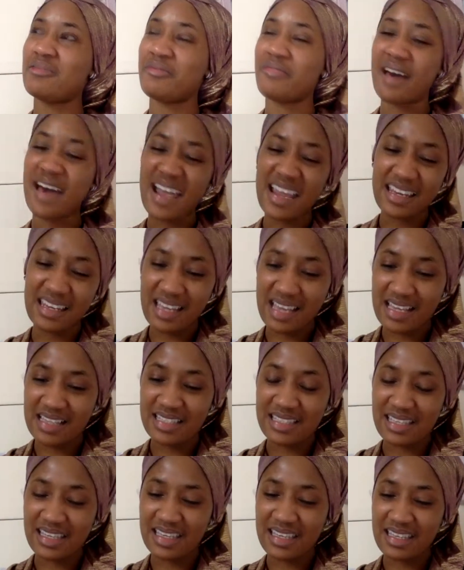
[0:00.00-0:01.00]
or
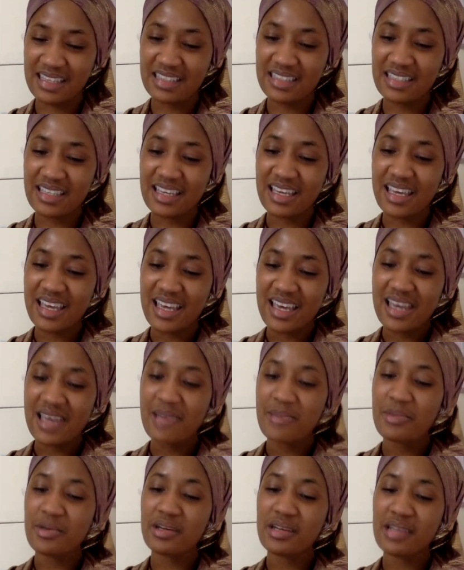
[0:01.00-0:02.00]
finances.
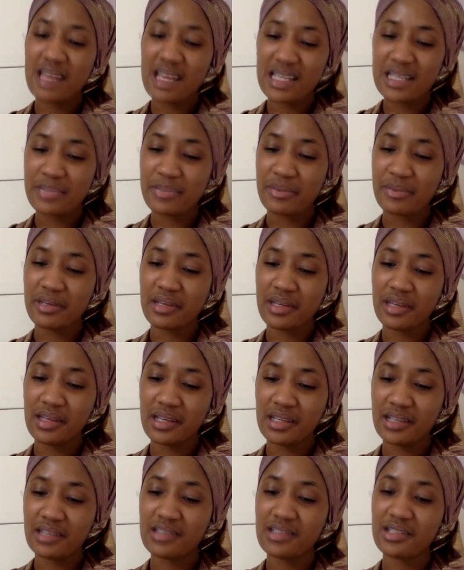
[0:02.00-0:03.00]
But that's pretty
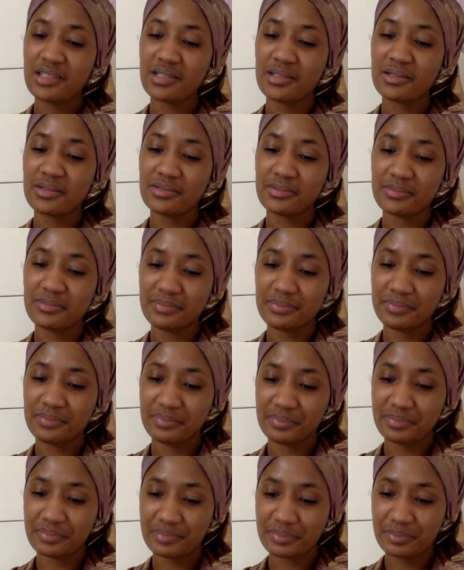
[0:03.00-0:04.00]
good too.
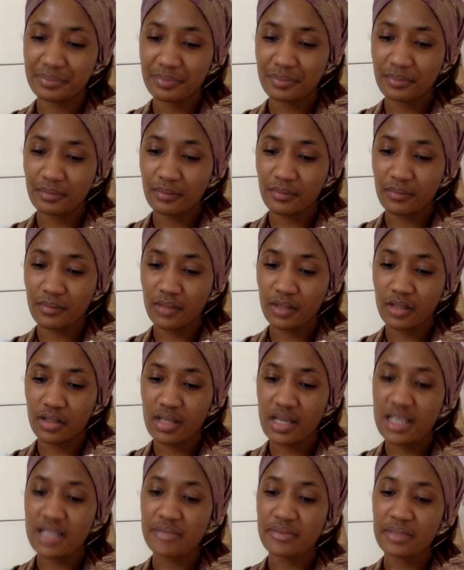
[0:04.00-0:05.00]

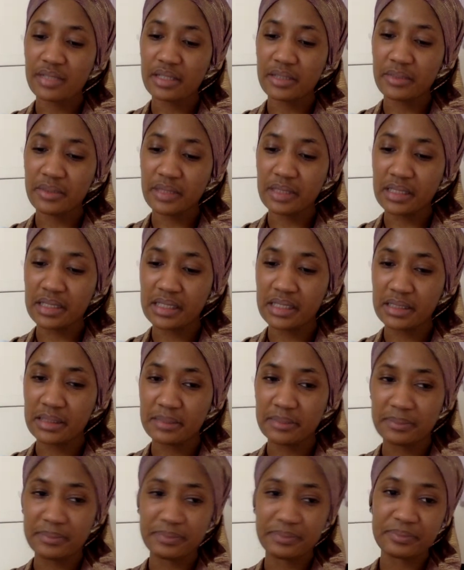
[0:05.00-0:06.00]
That's really, really good.
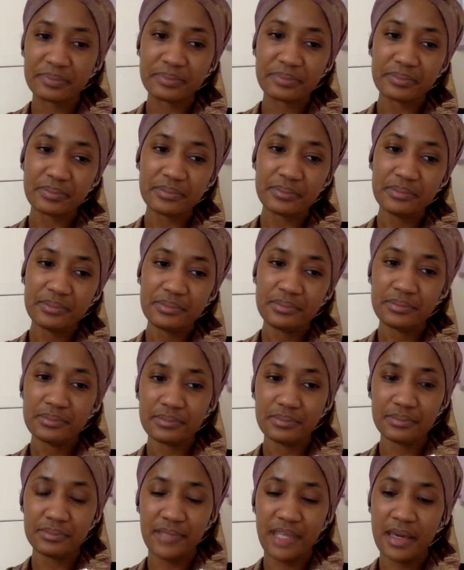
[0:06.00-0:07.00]

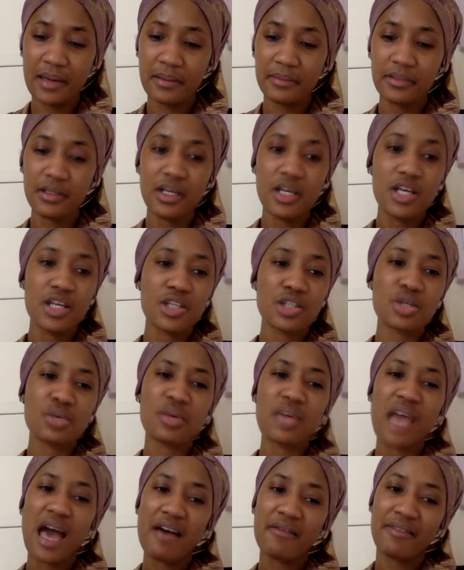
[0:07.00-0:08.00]
Yep. So
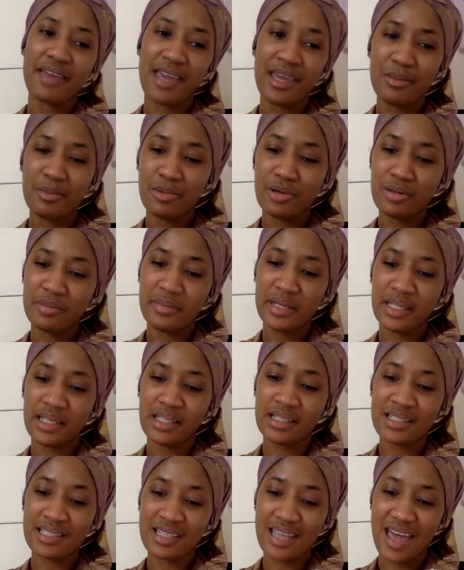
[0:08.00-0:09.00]
we have 8 more
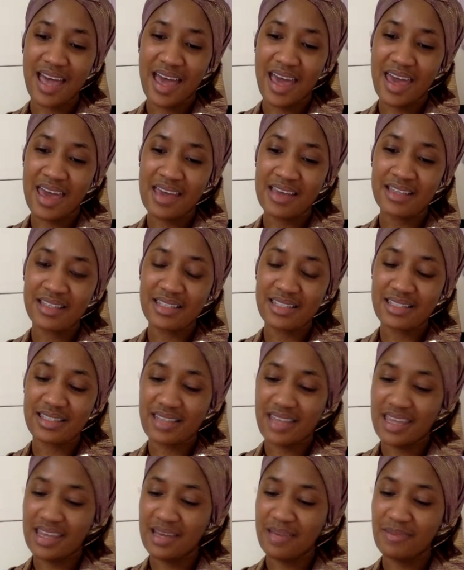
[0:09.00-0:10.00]
minutes, guys.
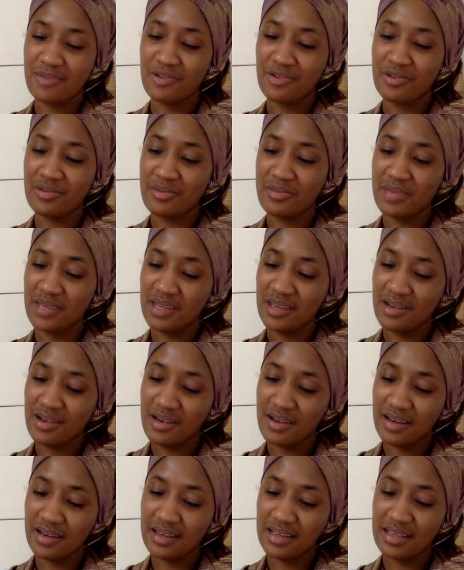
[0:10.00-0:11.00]
And I'm going to be
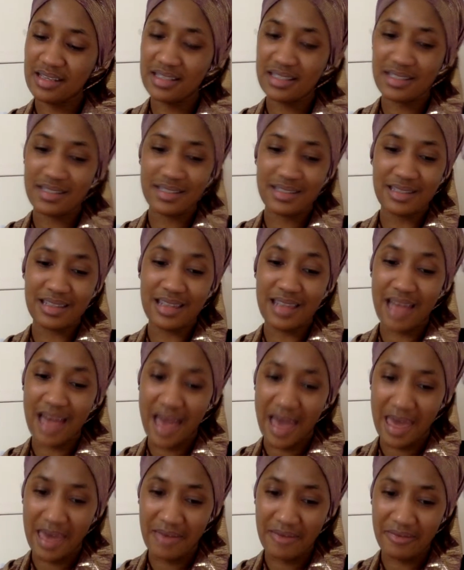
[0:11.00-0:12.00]
cutting this
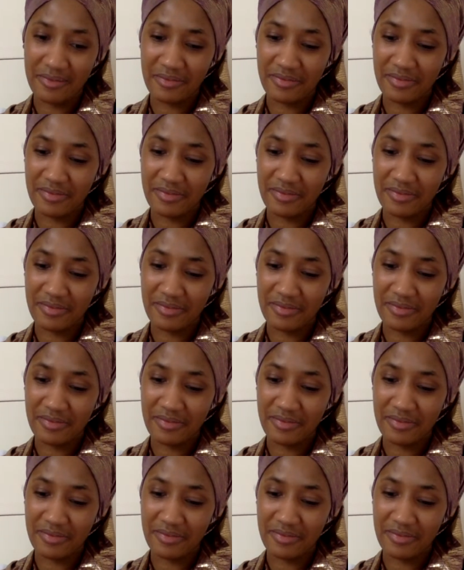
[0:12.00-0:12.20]
live